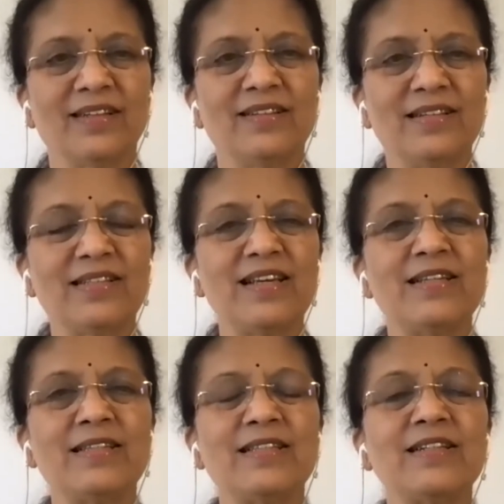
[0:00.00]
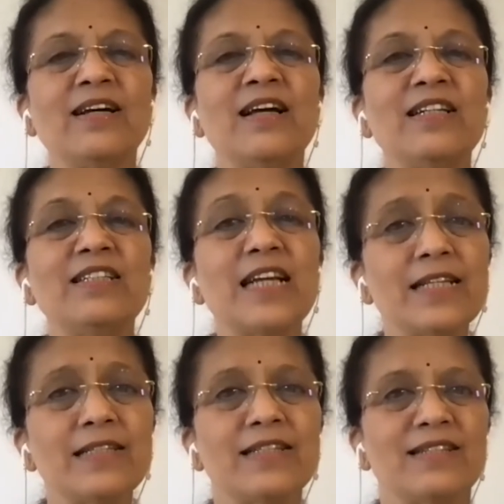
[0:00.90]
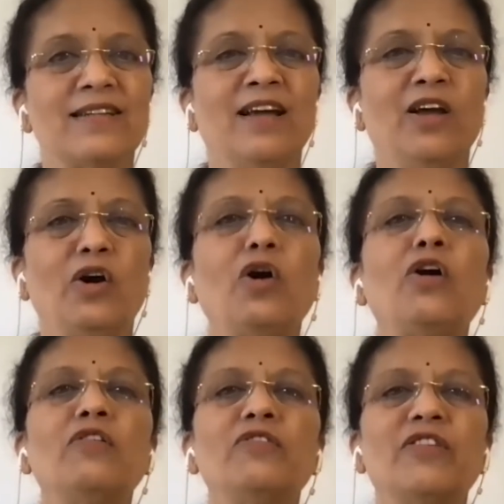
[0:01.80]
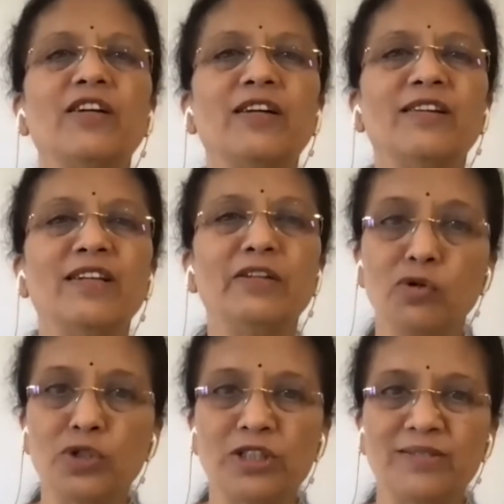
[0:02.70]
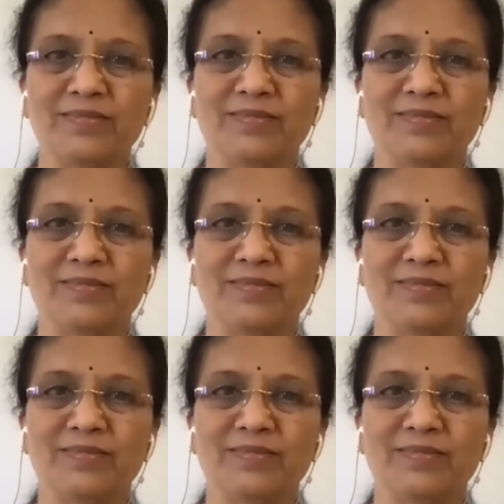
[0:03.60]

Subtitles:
This is the test of devotion.